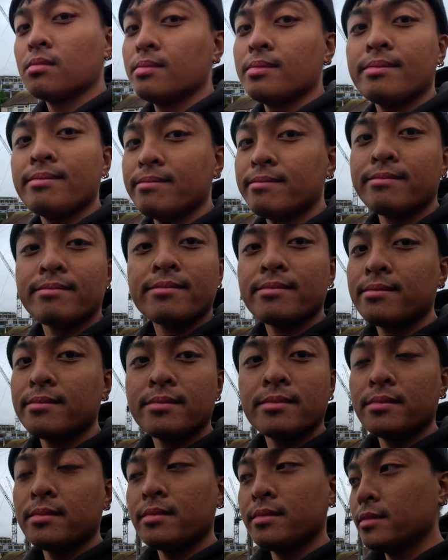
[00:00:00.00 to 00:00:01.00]
to put it on yet.
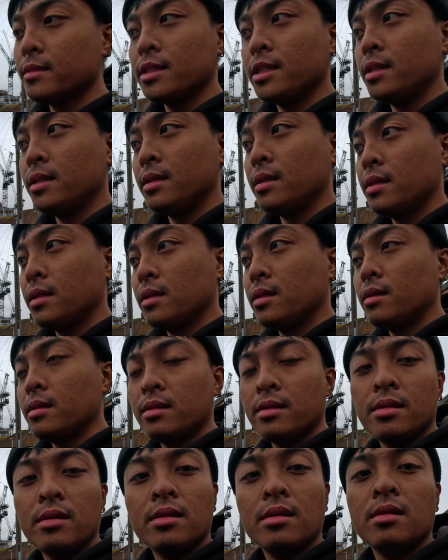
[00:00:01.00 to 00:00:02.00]
Because
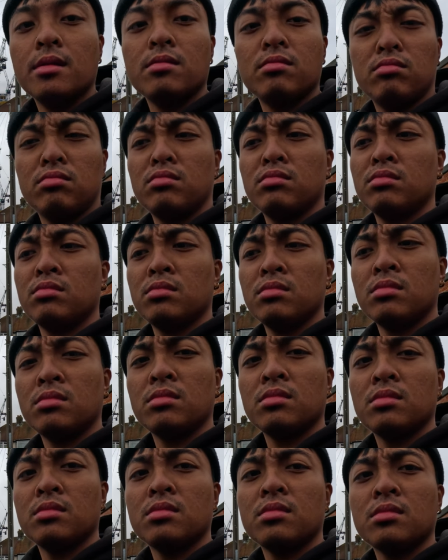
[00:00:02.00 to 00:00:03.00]
you have to do everything else
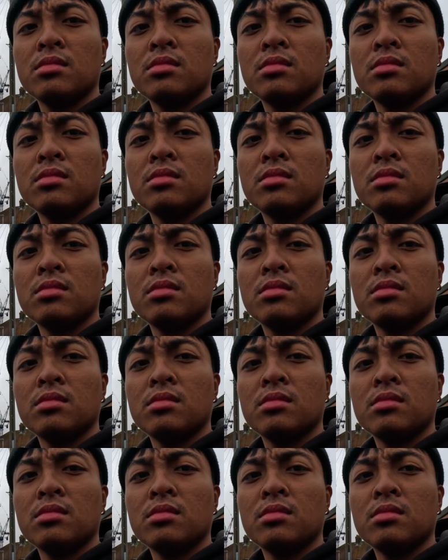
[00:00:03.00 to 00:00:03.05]
first.